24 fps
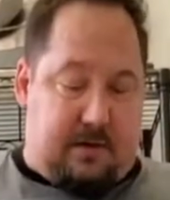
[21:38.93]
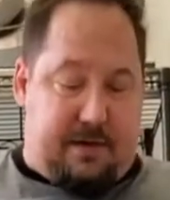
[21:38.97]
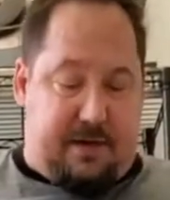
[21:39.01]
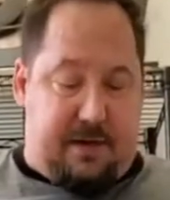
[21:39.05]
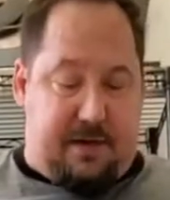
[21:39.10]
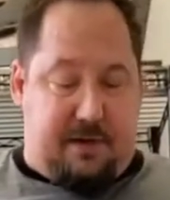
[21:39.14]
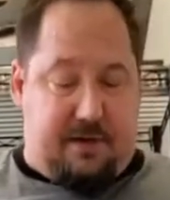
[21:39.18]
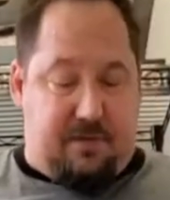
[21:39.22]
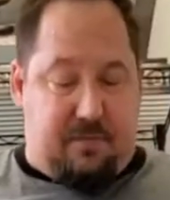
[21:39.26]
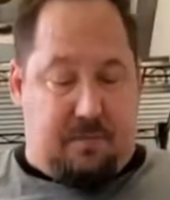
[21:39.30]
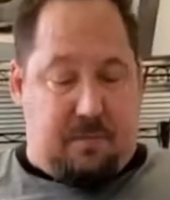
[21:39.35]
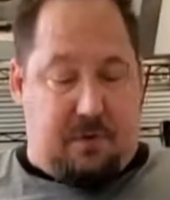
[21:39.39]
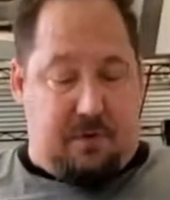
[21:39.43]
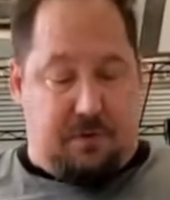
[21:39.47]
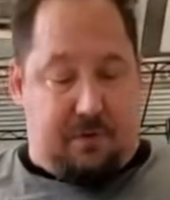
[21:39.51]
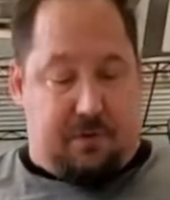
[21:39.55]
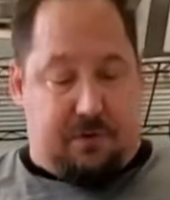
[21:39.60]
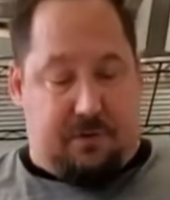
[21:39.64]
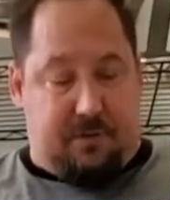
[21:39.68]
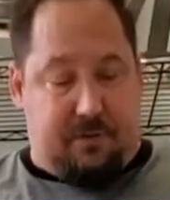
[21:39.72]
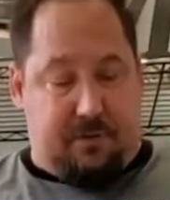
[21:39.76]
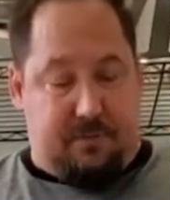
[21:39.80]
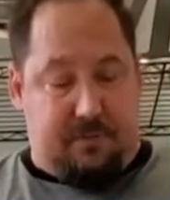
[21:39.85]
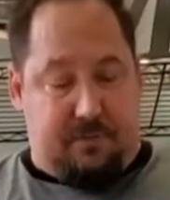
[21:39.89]
in your
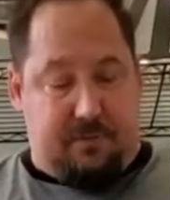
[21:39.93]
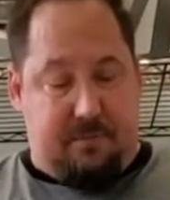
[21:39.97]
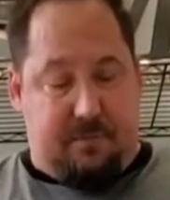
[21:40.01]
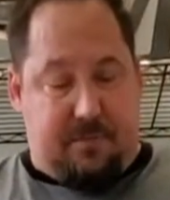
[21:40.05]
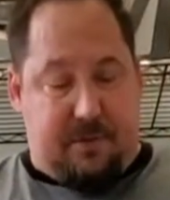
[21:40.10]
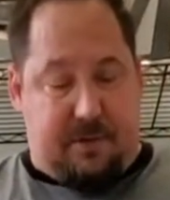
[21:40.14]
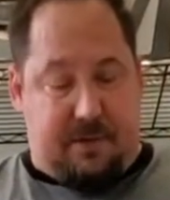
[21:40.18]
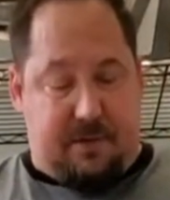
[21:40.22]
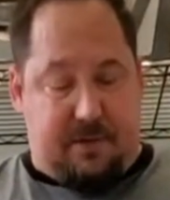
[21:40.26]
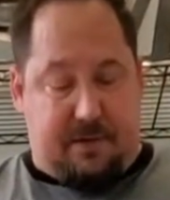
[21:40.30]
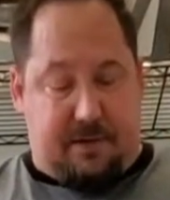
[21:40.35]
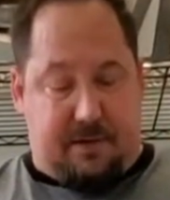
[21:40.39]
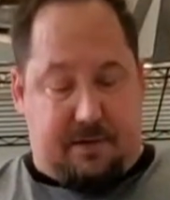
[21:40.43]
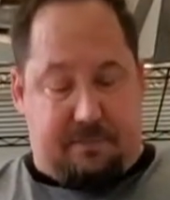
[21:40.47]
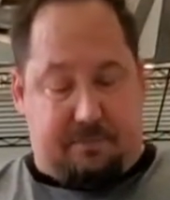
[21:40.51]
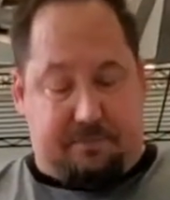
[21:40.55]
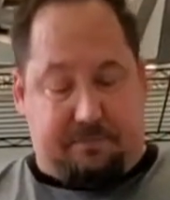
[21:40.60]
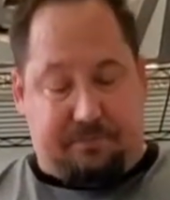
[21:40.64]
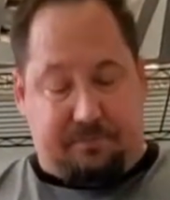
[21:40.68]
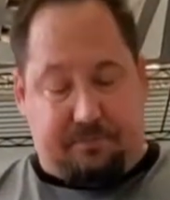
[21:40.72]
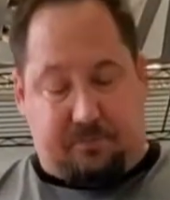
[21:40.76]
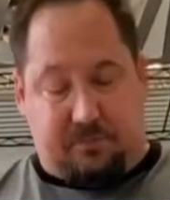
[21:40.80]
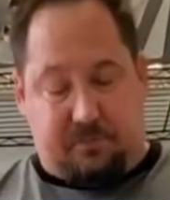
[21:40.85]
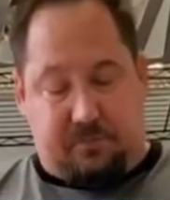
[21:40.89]
motor, but
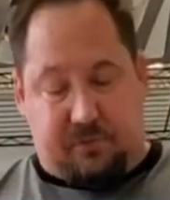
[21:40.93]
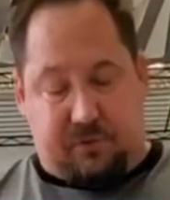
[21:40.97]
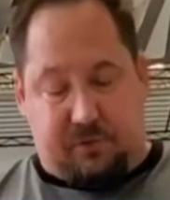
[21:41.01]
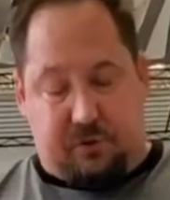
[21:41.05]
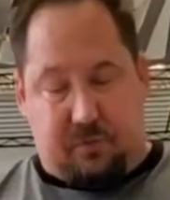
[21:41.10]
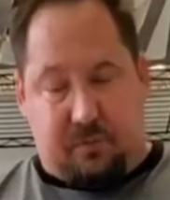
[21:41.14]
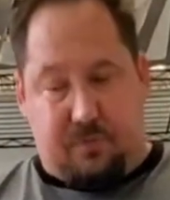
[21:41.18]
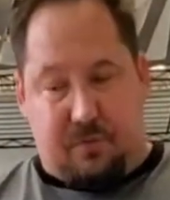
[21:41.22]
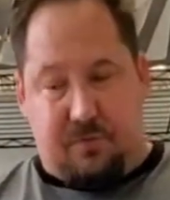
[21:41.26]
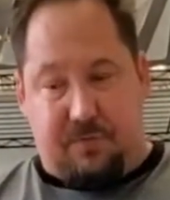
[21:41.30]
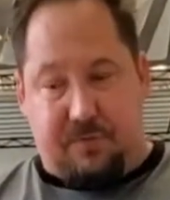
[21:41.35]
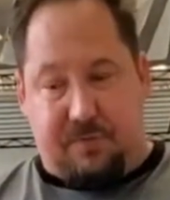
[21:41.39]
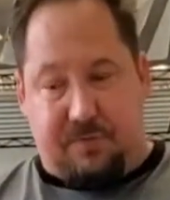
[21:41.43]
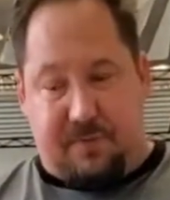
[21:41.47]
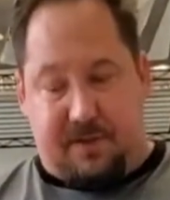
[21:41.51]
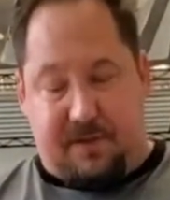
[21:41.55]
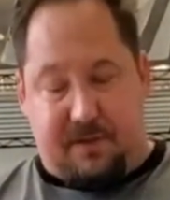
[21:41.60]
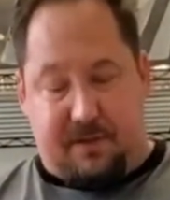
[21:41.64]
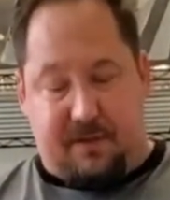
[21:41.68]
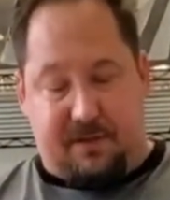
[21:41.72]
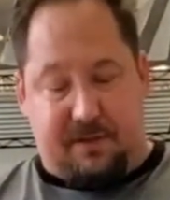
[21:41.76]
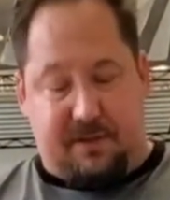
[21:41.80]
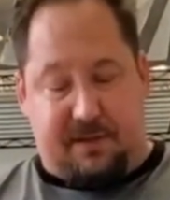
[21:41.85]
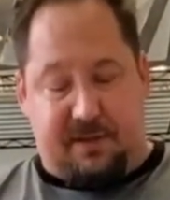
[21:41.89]
turbos,
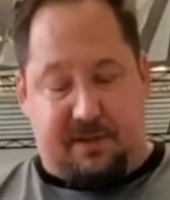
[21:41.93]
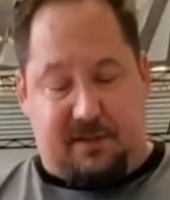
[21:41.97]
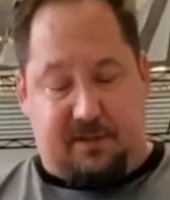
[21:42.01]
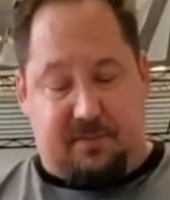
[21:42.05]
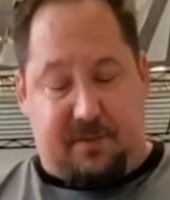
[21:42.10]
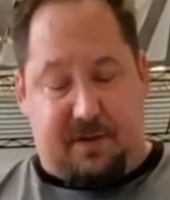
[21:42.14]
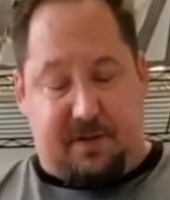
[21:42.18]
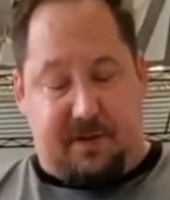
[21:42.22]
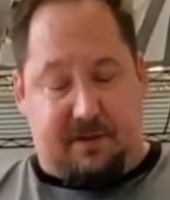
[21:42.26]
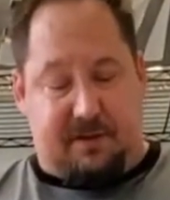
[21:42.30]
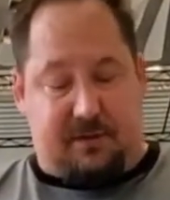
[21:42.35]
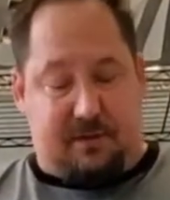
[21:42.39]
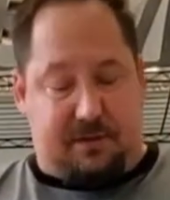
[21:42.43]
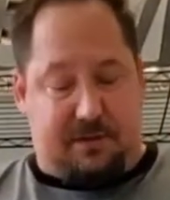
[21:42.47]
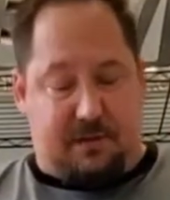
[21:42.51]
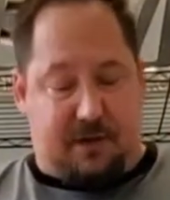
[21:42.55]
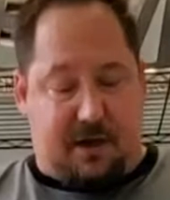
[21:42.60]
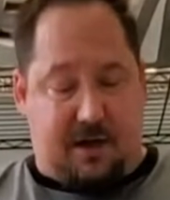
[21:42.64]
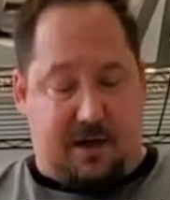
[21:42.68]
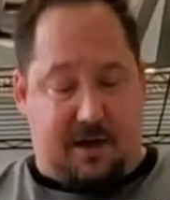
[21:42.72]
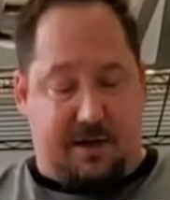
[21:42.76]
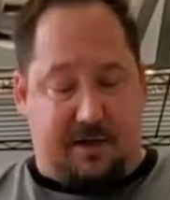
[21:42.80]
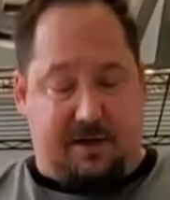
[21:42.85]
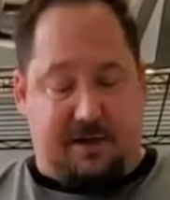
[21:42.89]
because they spin at such a
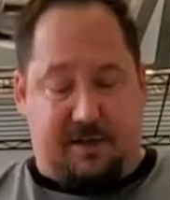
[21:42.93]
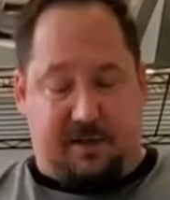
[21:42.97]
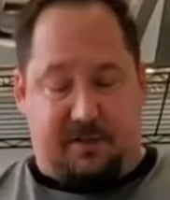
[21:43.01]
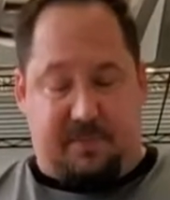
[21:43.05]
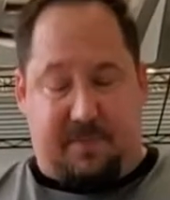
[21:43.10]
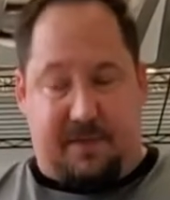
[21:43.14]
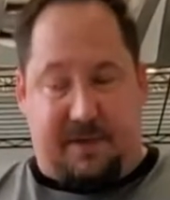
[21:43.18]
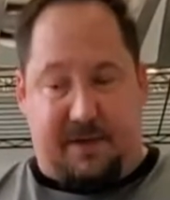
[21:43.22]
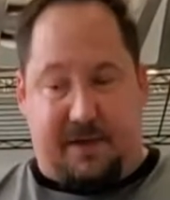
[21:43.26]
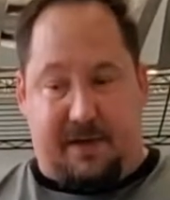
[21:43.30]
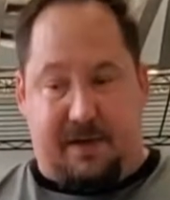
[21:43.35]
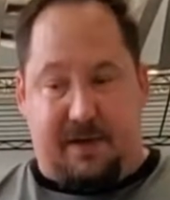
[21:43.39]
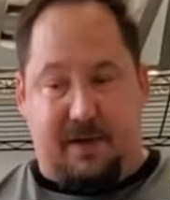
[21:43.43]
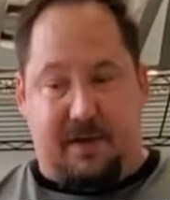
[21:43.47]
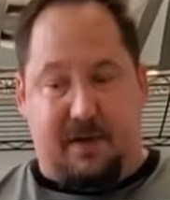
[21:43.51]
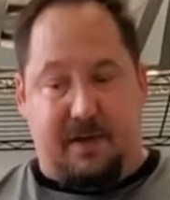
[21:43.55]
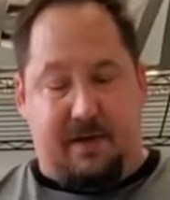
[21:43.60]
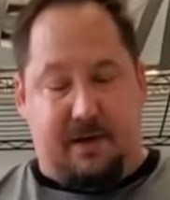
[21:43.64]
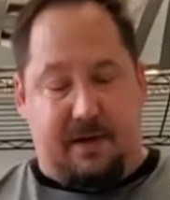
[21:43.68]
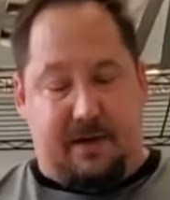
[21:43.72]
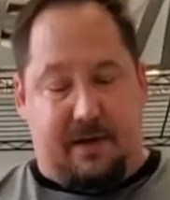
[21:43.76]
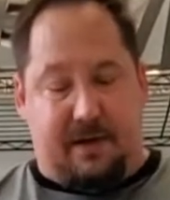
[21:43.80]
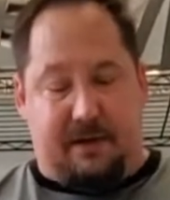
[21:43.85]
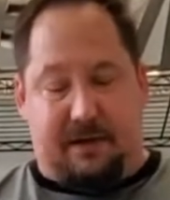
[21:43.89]
high speed,
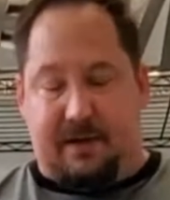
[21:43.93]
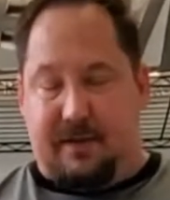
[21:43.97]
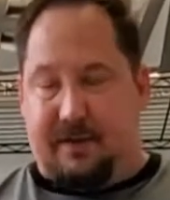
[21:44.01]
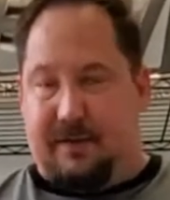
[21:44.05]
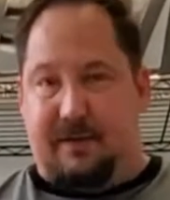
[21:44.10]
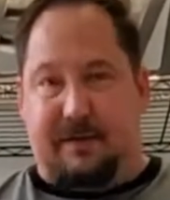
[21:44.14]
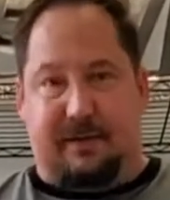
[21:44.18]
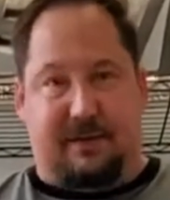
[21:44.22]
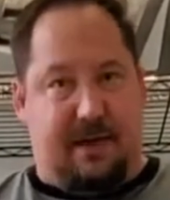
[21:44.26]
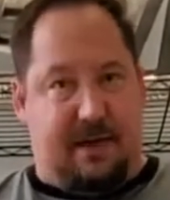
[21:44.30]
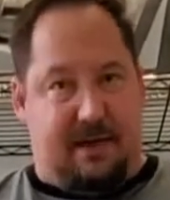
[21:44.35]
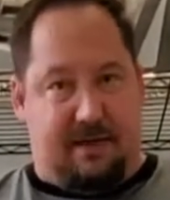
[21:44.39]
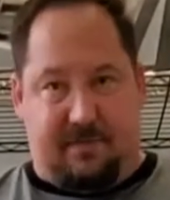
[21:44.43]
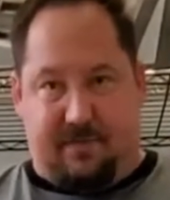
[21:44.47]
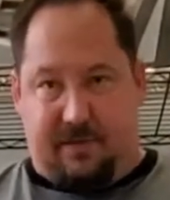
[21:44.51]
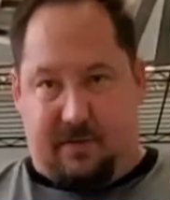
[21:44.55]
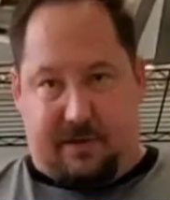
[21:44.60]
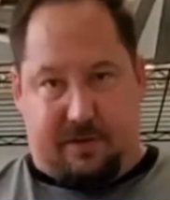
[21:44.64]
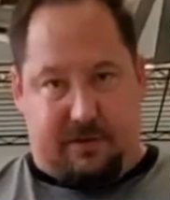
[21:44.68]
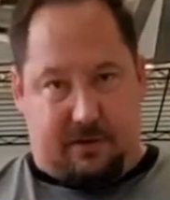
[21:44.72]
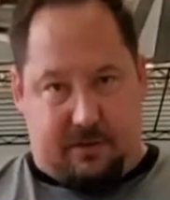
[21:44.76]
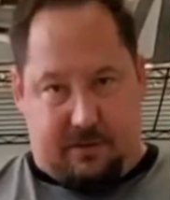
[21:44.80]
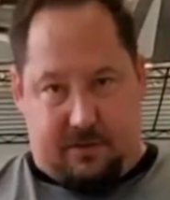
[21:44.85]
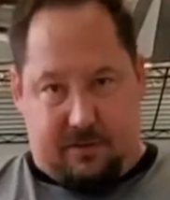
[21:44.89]
it doesn't take
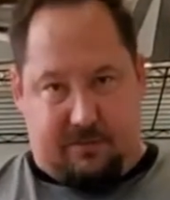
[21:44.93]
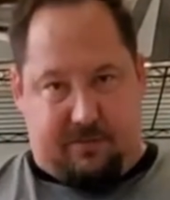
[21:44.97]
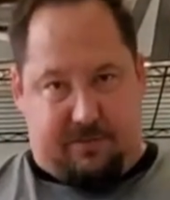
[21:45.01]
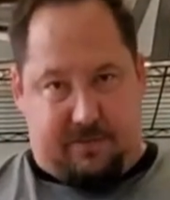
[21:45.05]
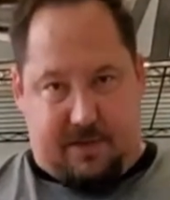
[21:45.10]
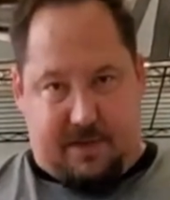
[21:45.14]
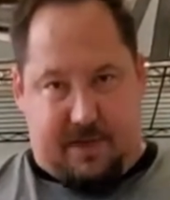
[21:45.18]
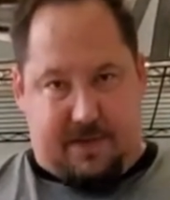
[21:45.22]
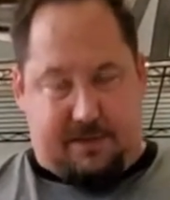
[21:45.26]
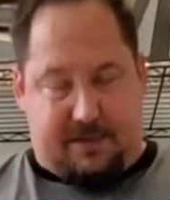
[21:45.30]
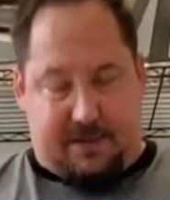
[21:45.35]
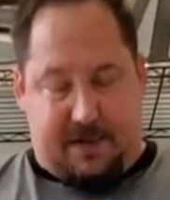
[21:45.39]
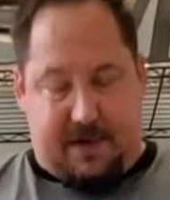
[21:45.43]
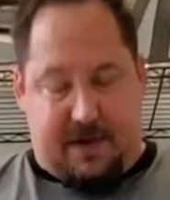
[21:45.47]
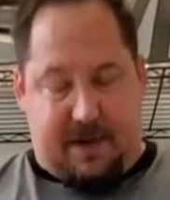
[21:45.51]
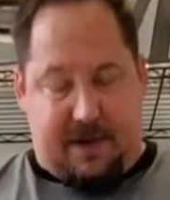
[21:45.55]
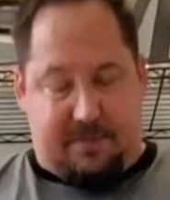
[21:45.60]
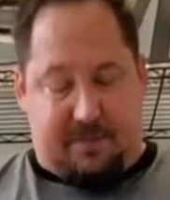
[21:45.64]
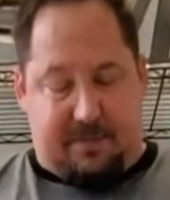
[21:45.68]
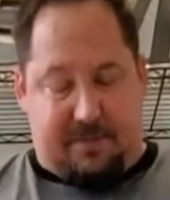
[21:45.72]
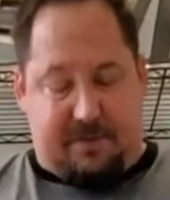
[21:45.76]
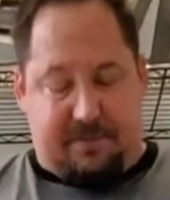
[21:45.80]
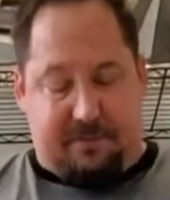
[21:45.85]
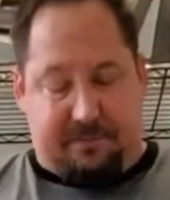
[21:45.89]
very long for that to
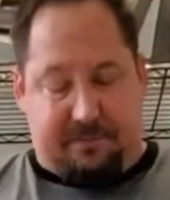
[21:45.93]
happen.